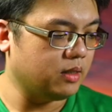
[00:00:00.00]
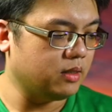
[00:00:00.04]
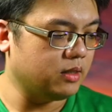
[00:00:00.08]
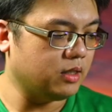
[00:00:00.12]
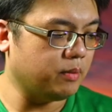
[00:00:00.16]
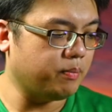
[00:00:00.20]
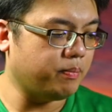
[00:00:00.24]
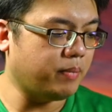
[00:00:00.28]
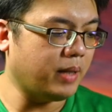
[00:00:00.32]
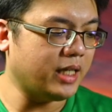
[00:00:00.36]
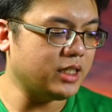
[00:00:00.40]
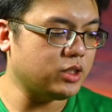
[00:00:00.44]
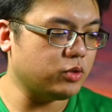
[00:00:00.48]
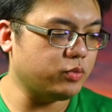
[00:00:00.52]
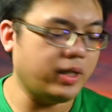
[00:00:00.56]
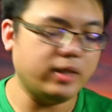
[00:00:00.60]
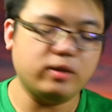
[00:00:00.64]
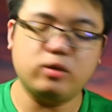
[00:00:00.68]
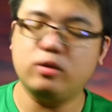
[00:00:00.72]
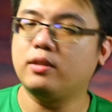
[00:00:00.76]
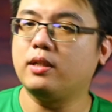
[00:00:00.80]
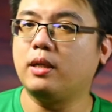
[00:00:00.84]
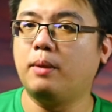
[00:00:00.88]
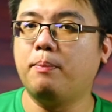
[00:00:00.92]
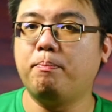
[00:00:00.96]
The best way
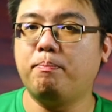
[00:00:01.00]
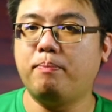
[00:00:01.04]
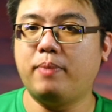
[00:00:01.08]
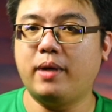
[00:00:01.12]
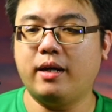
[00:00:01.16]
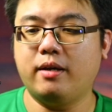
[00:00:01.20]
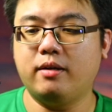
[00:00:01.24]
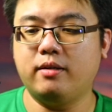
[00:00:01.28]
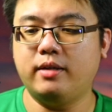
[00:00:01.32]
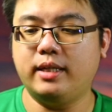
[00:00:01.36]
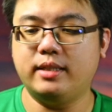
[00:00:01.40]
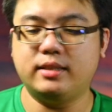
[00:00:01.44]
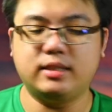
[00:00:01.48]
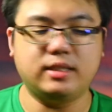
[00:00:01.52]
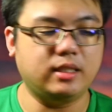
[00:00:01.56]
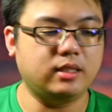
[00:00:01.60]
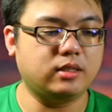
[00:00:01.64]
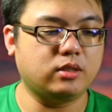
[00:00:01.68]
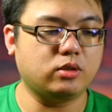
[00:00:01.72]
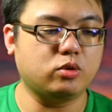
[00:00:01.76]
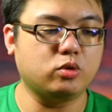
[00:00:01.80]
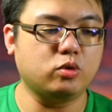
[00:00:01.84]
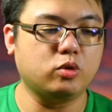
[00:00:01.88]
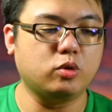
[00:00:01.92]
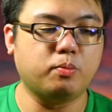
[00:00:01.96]
to compare it
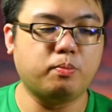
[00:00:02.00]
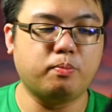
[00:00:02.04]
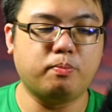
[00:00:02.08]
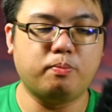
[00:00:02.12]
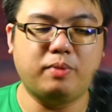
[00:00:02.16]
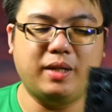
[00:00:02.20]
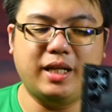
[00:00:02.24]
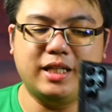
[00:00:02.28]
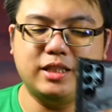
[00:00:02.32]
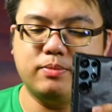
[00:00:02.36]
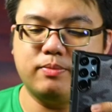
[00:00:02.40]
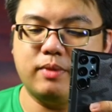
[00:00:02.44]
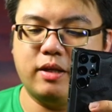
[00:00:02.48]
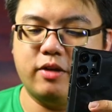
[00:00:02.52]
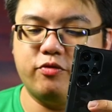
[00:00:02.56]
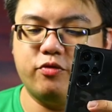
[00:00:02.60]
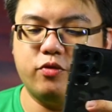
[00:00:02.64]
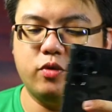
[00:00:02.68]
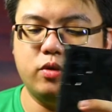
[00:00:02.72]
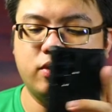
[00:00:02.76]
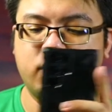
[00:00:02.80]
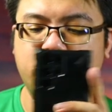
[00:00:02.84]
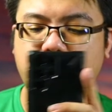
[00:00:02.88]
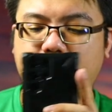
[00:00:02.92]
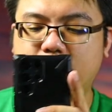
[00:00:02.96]
is to place my
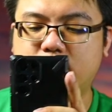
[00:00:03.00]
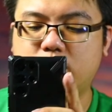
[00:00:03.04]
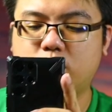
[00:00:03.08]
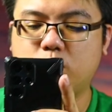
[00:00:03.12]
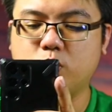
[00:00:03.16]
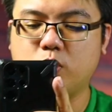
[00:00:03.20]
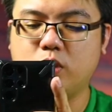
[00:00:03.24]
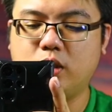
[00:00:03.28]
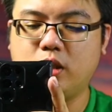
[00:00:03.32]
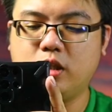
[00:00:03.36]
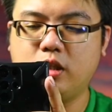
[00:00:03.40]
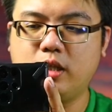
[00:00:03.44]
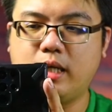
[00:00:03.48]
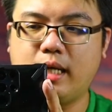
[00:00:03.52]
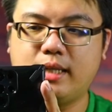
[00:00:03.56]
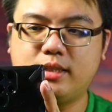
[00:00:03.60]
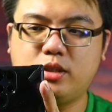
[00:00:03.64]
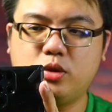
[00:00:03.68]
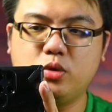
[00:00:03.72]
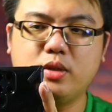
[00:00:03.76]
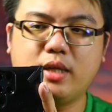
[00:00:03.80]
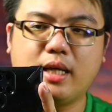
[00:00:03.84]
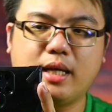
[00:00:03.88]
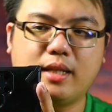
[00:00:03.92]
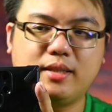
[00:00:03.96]
phone next to her. As
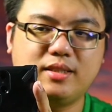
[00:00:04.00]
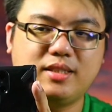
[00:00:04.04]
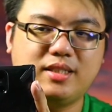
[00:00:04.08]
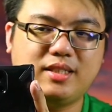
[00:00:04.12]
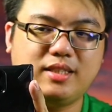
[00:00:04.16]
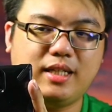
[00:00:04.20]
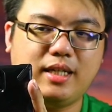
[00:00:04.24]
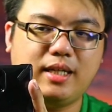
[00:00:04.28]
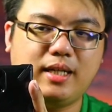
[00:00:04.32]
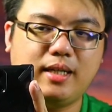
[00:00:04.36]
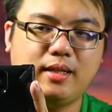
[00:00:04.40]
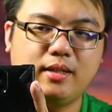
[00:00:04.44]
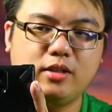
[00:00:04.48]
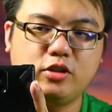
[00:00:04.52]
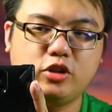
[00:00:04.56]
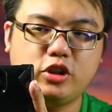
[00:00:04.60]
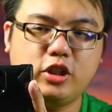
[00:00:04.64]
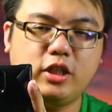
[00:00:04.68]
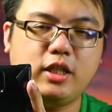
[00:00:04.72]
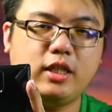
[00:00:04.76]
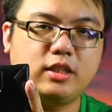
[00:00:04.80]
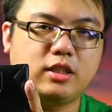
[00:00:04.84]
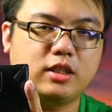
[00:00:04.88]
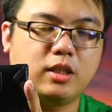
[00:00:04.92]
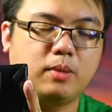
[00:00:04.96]
you can see,
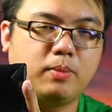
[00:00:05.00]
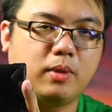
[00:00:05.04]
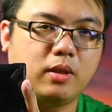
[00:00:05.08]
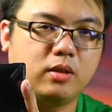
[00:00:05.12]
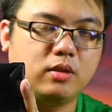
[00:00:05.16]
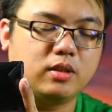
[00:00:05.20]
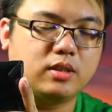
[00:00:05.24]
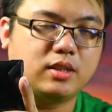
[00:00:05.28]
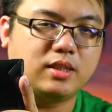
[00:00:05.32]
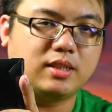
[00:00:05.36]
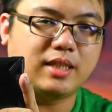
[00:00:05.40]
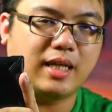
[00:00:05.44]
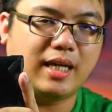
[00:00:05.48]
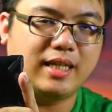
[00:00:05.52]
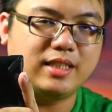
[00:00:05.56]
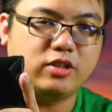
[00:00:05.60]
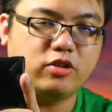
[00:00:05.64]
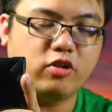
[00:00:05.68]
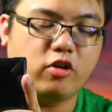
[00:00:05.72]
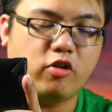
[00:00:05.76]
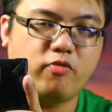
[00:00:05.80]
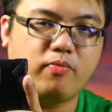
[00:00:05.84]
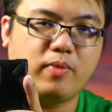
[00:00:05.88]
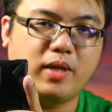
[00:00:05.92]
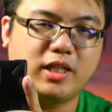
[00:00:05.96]
she is about the size
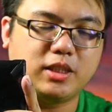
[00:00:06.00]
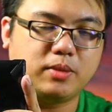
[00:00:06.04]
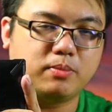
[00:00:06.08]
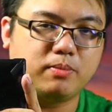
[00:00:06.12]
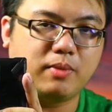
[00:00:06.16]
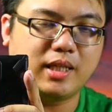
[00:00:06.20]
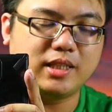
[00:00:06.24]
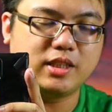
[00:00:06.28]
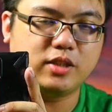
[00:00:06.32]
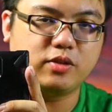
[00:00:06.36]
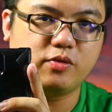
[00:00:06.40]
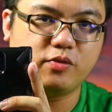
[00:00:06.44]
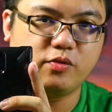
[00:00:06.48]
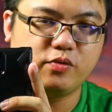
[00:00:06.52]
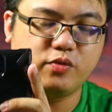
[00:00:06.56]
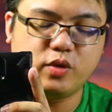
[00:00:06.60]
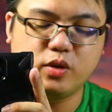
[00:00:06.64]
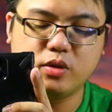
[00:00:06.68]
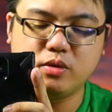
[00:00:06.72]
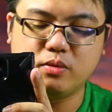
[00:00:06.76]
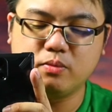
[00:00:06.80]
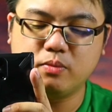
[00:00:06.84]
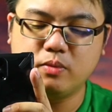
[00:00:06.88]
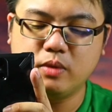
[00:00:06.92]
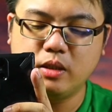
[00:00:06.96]
of my
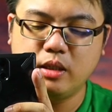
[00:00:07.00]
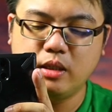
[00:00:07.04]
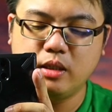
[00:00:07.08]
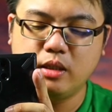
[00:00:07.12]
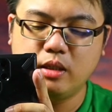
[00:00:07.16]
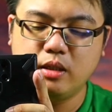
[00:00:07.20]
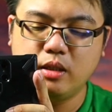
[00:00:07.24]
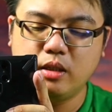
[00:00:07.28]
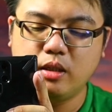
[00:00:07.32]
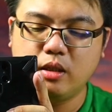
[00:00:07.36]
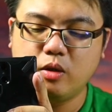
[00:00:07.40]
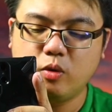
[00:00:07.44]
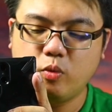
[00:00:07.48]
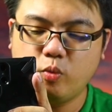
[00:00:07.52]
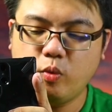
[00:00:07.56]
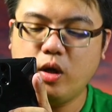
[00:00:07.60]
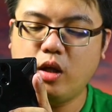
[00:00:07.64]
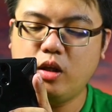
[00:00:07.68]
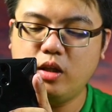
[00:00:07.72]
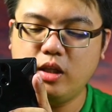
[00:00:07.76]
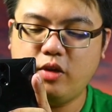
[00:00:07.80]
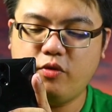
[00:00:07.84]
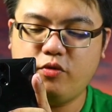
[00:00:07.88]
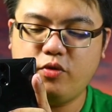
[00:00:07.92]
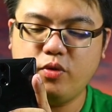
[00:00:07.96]
smartphone.
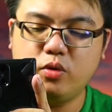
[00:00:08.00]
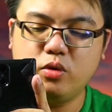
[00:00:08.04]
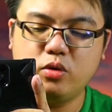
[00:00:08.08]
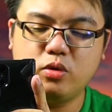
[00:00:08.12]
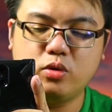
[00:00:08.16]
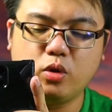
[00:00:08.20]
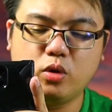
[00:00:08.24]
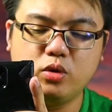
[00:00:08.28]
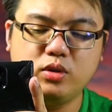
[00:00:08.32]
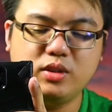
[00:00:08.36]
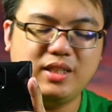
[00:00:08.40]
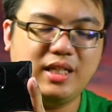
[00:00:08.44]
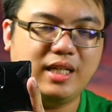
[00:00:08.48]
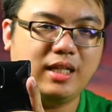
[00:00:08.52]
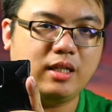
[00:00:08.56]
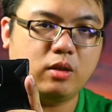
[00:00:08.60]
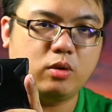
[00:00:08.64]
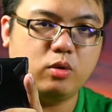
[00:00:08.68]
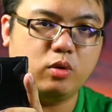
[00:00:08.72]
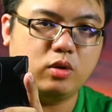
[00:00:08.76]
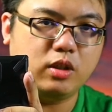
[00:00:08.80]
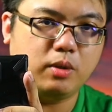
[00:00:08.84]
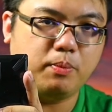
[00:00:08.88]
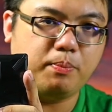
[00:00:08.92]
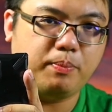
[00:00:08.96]
Well, if you don't
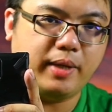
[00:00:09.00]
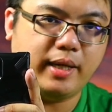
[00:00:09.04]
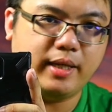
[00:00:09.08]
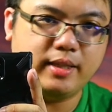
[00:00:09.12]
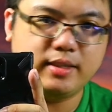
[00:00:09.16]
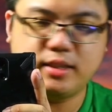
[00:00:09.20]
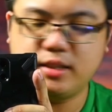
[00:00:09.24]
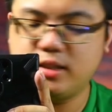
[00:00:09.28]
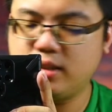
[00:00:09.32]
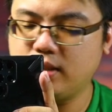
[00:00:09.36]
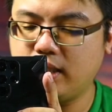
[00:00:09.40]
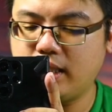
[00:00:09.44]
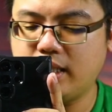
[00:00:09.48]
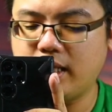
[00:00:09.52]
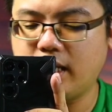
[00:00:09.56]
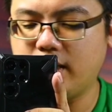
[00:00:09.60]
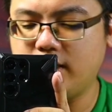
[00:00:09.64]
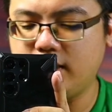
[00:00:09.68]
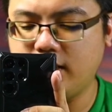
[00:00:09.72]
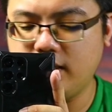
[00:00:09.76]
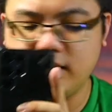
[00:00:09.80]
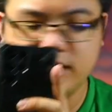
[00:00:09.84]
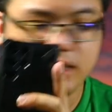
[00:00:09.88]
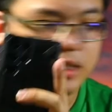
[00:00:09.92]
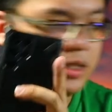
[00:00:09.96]
include the base, that
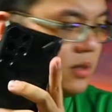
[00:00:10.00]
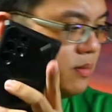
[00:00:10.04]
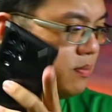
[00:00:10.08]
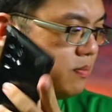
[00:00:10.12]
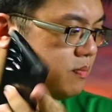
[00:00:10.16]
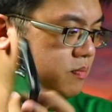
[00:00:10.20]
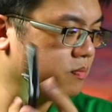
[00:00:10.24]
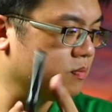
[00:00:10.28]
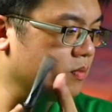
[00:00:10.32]
is.